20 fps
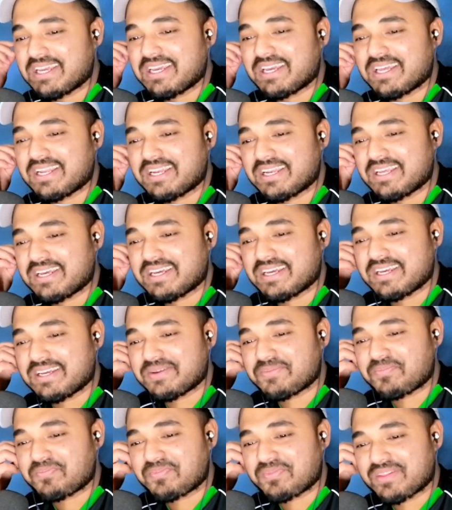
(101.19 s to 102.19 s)
And
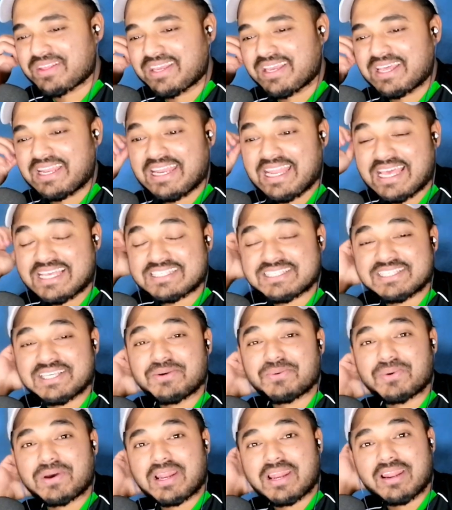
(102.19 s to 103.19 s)
let's
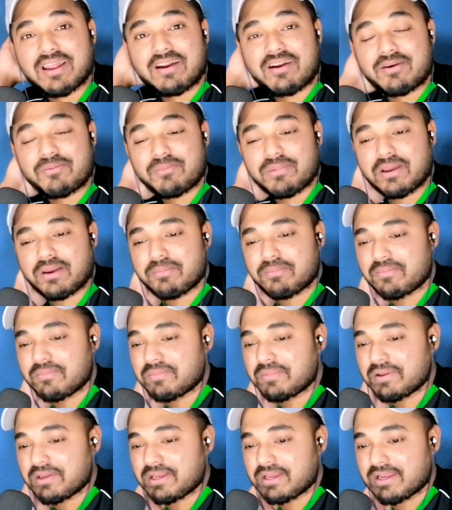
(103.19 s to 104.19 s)
see what Laura
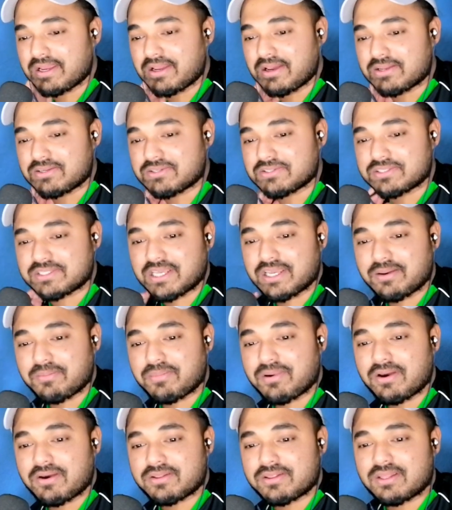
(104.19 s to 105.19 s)
Mam got to say
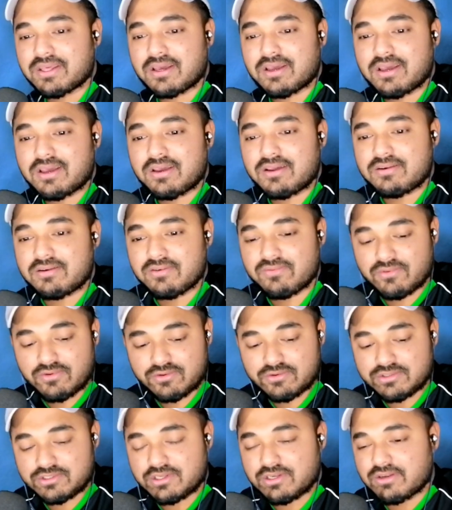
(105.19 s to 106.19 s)
about the
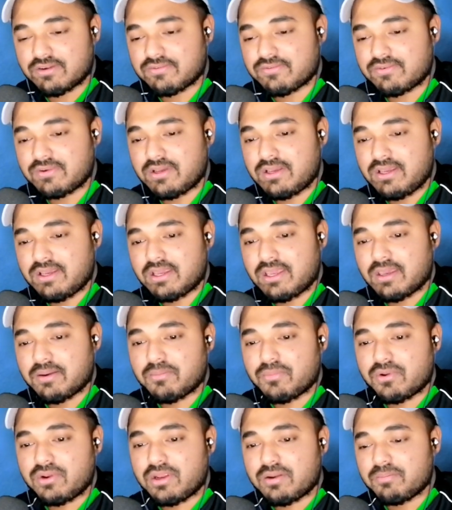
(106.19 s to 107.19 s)
revolution of
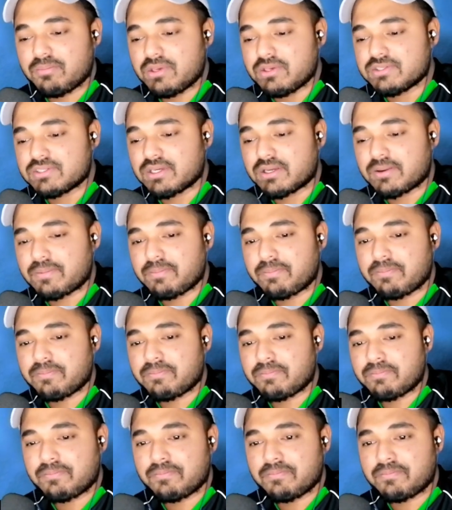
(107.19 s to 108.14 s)
Cambodian music.